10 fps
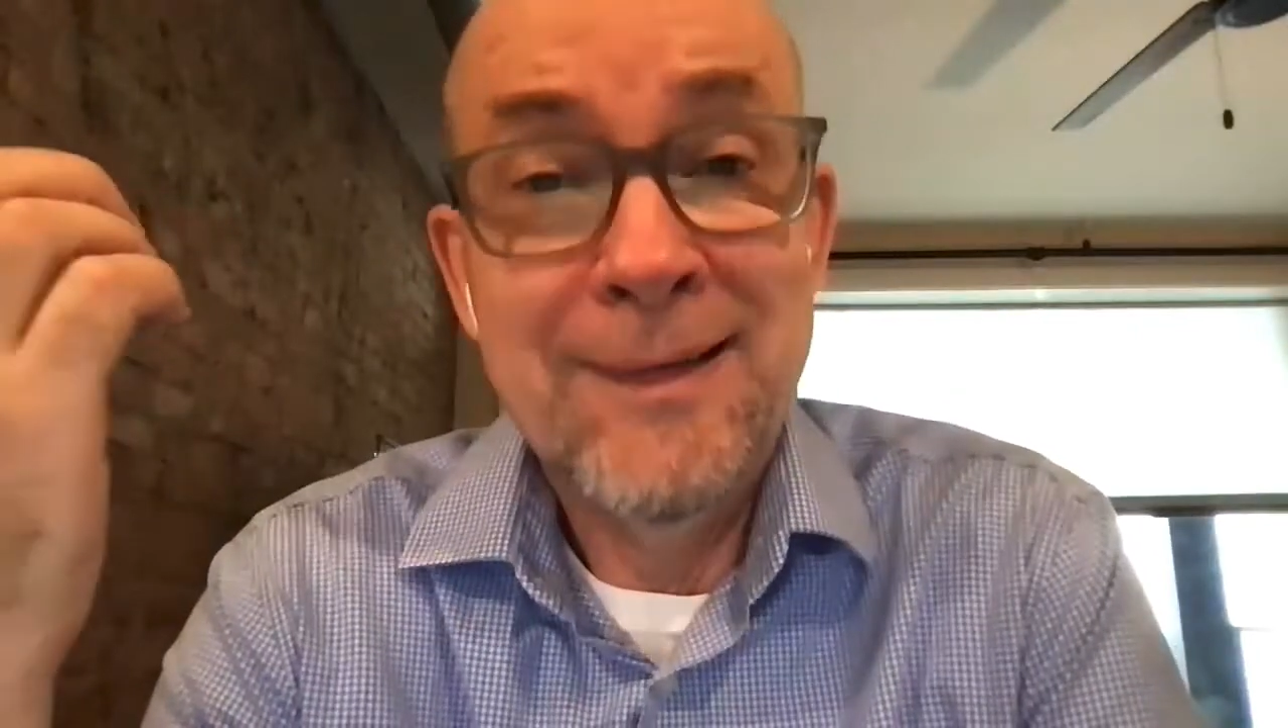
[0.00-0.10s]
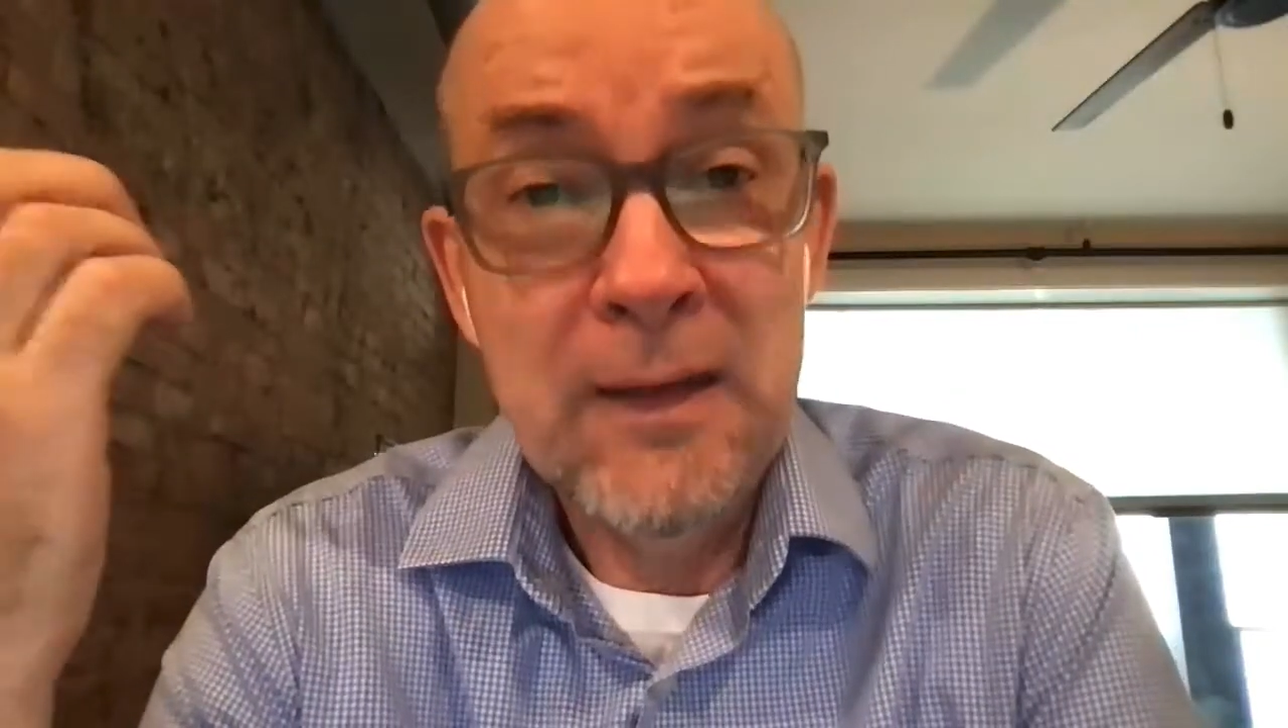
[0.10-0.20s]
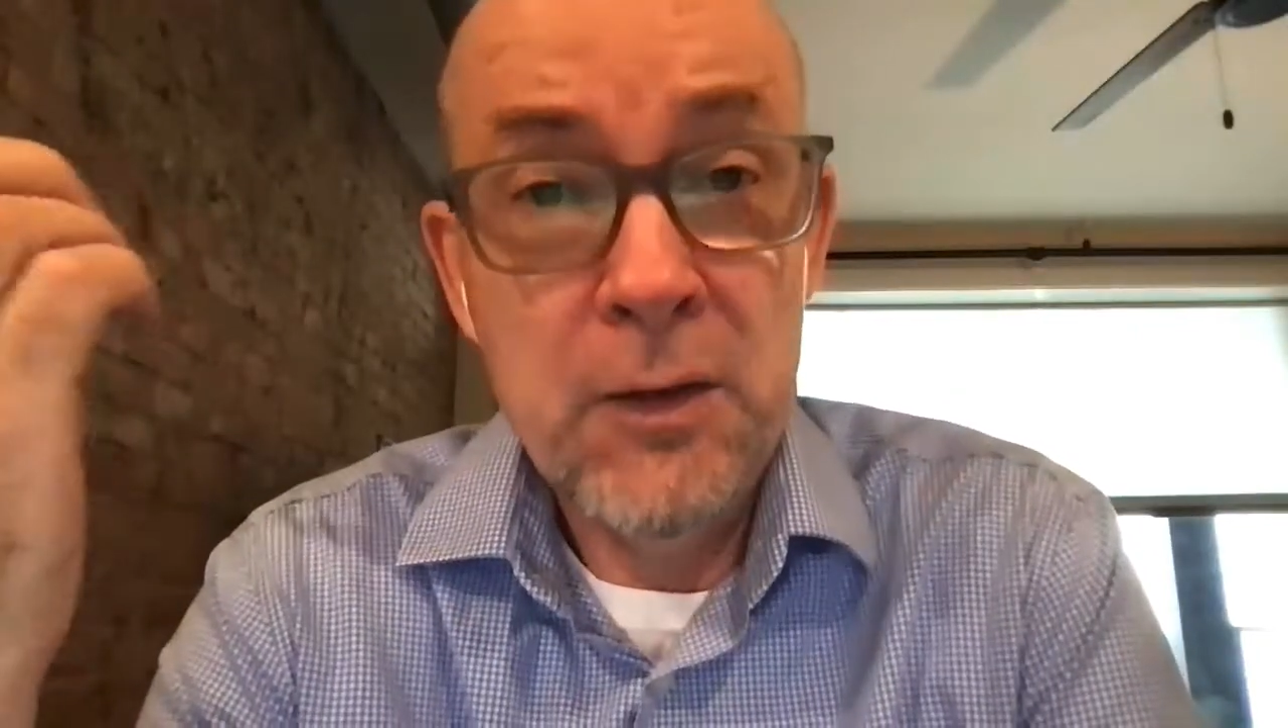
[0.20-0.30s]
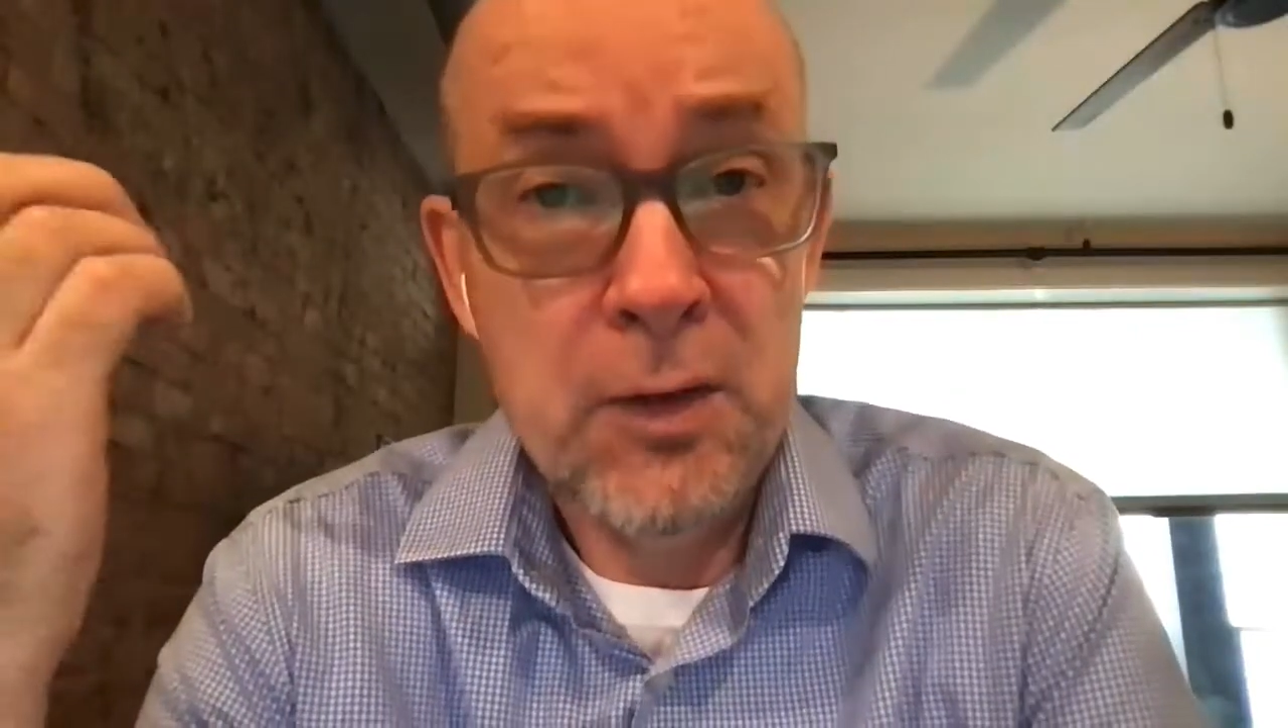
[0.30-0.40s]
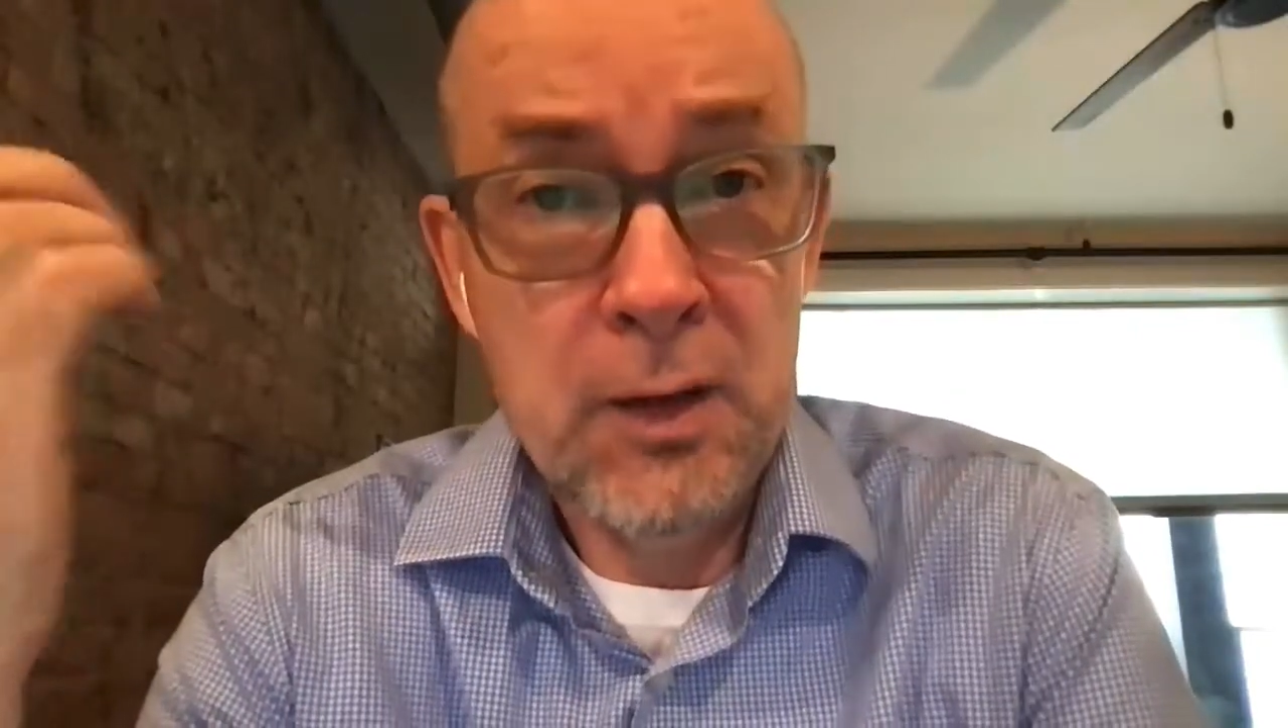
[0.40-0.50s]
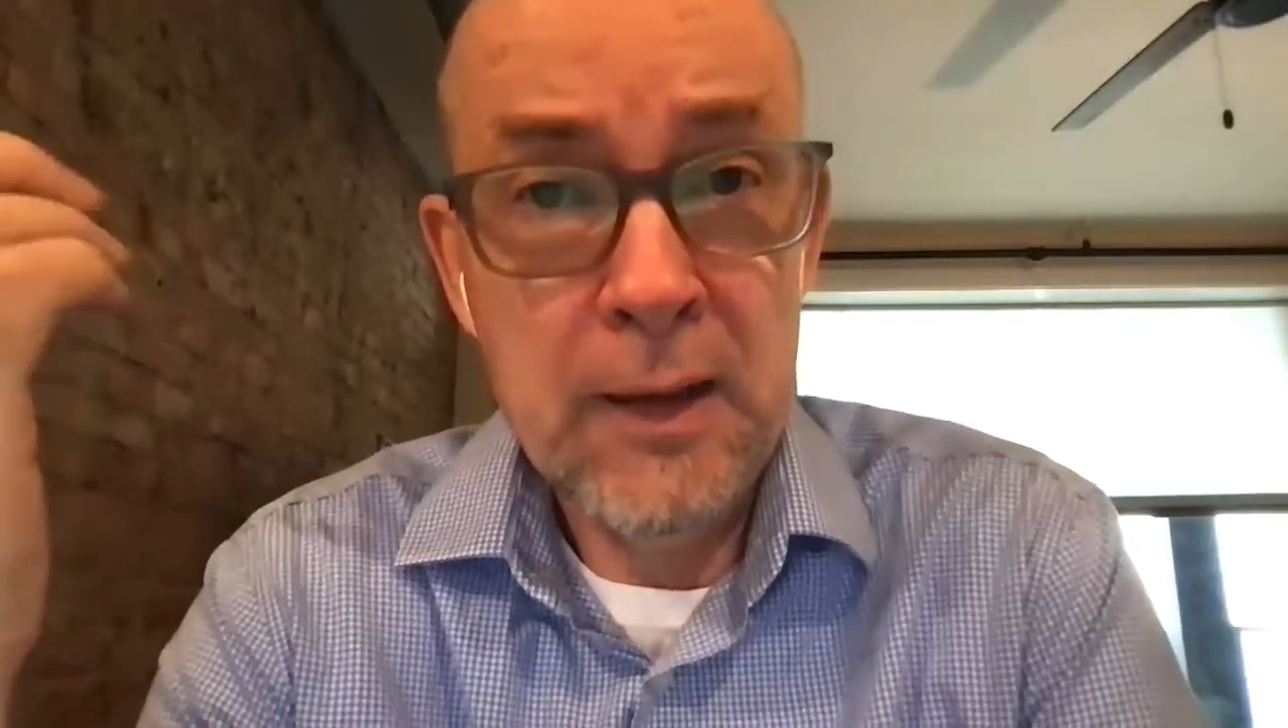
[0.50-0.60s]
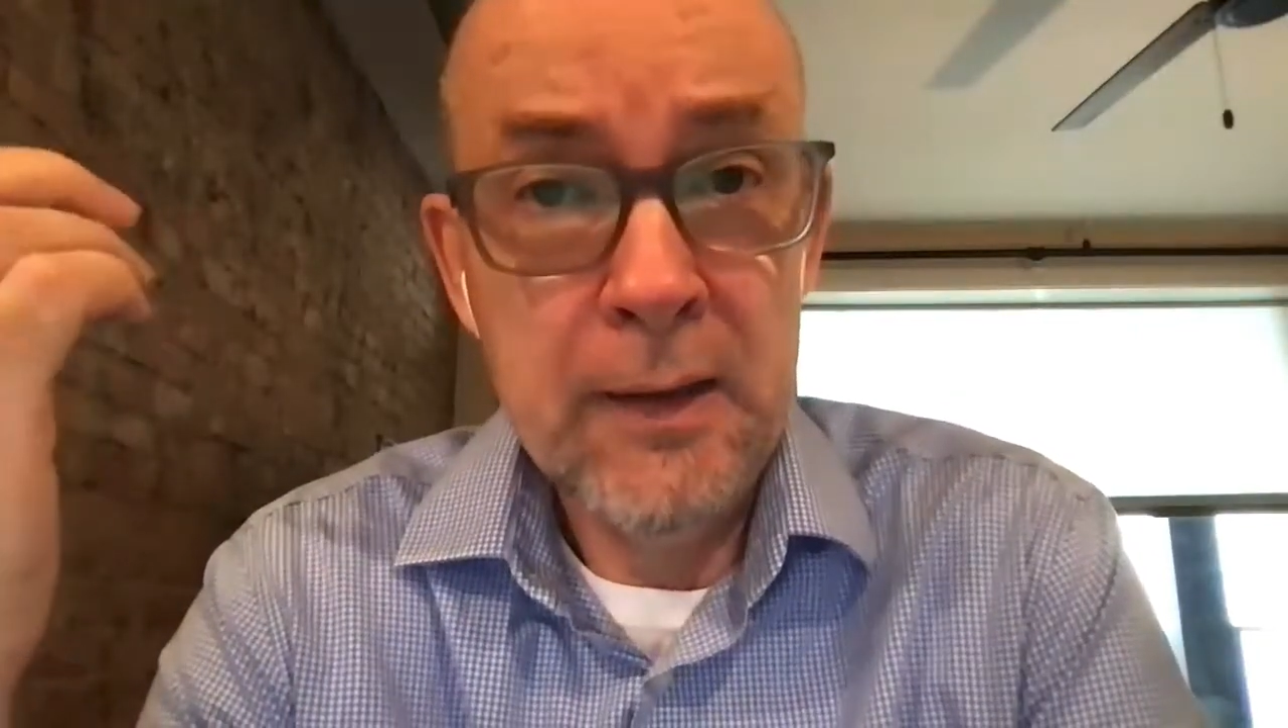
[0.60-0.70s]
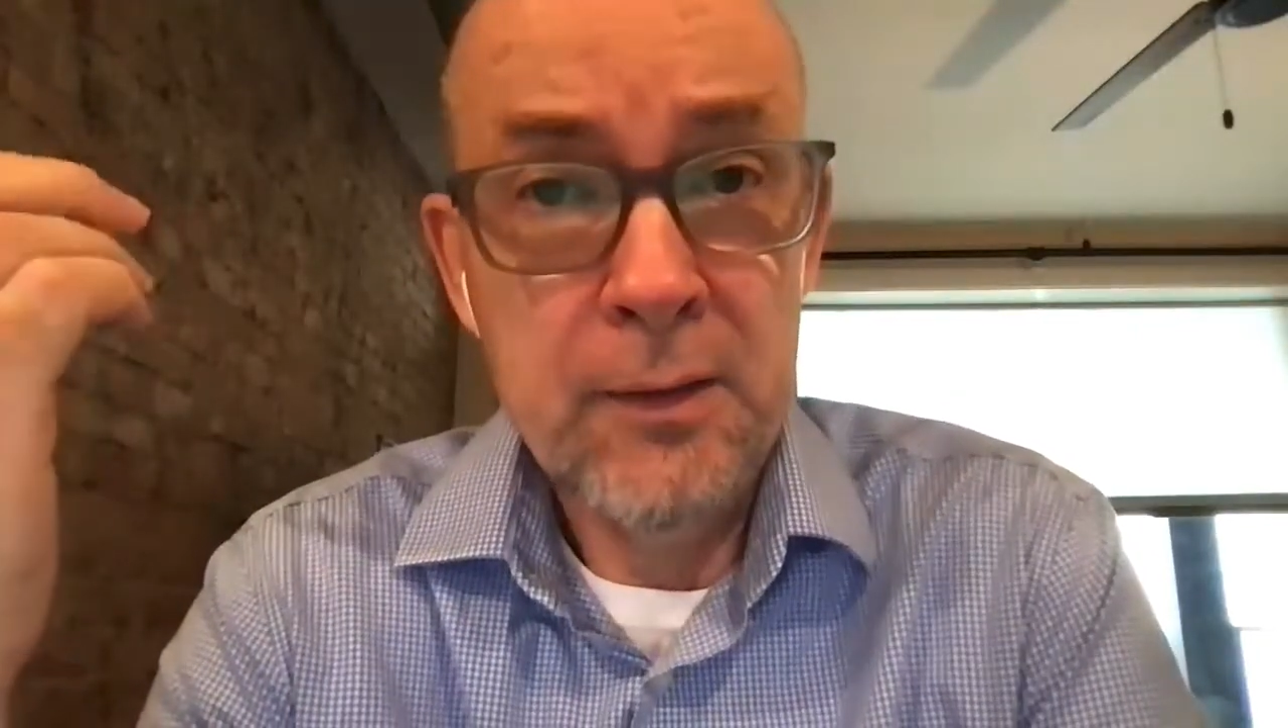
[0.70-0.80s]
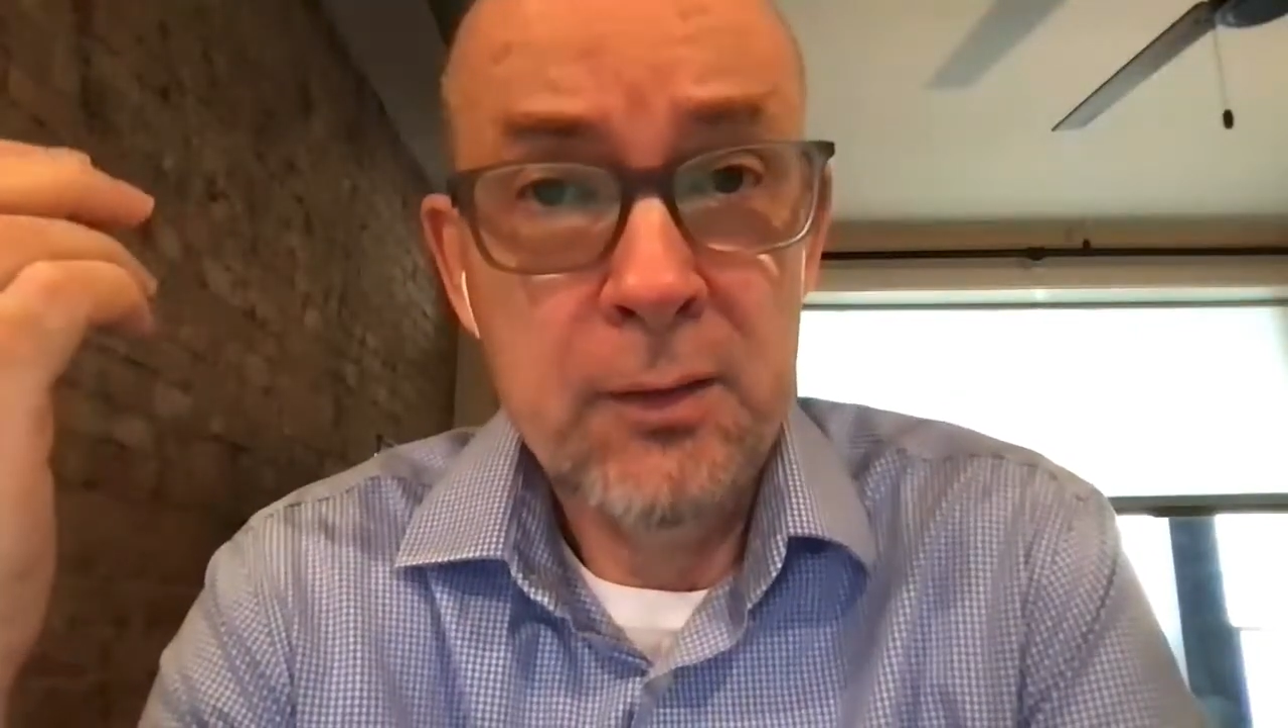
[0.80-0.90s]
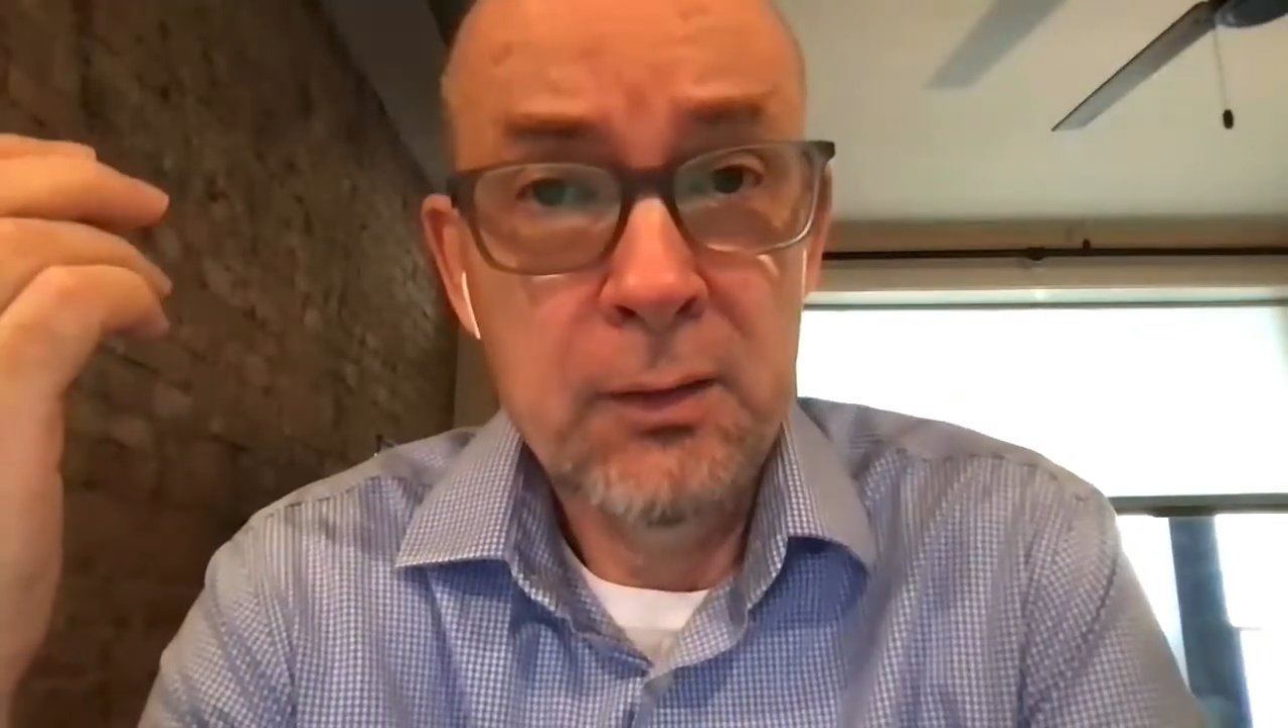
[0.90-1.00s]

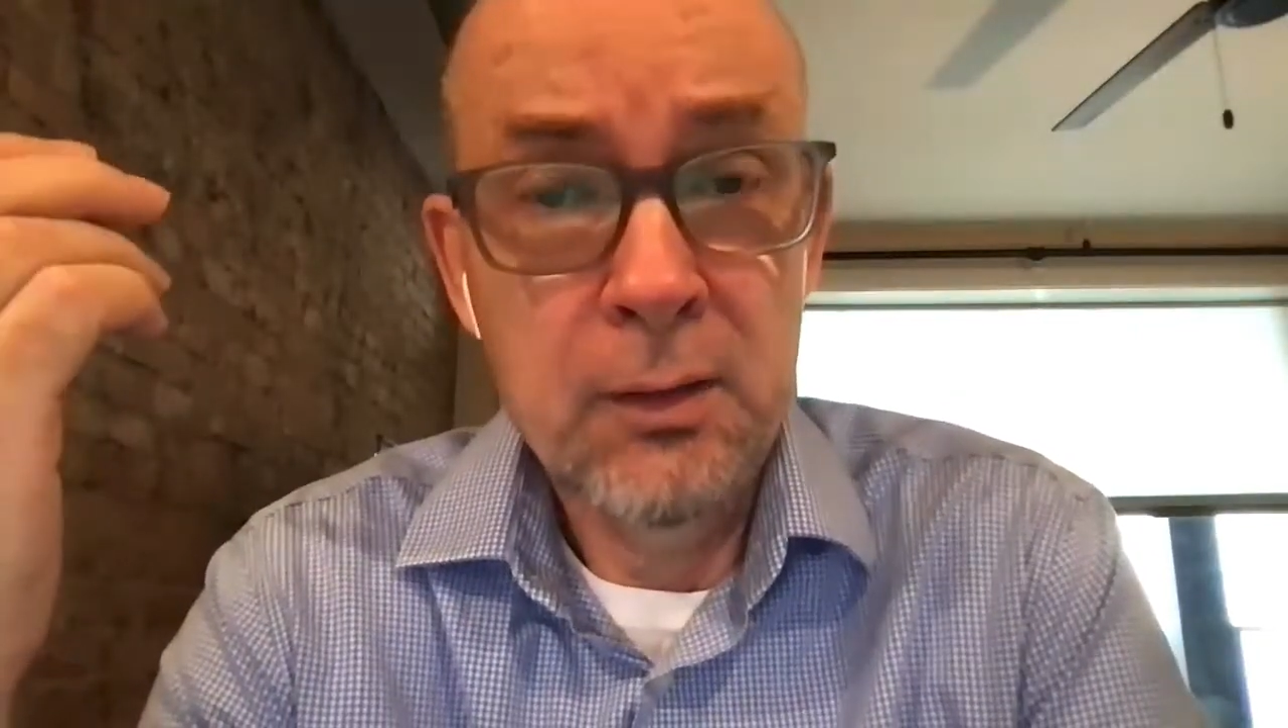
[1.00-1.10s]
digitized.